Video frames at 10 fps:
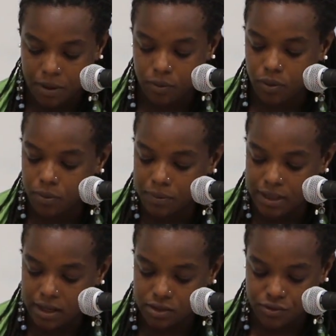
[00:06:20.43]
and were hoping
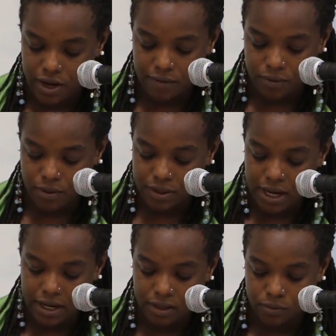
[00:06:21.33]
that a drive around
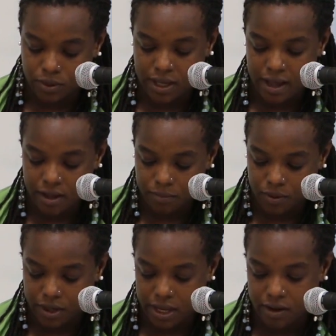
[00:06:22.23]
the island would calm
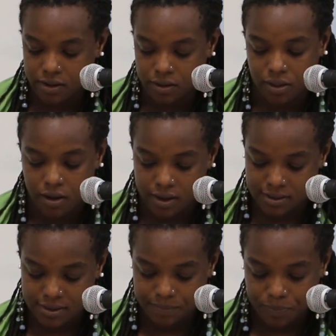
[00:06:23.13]
your chaotic
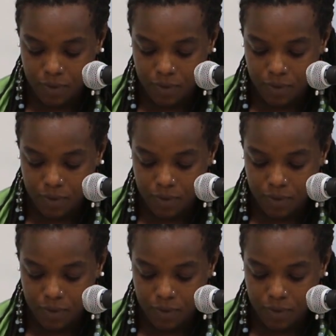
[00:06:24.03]
thoughts.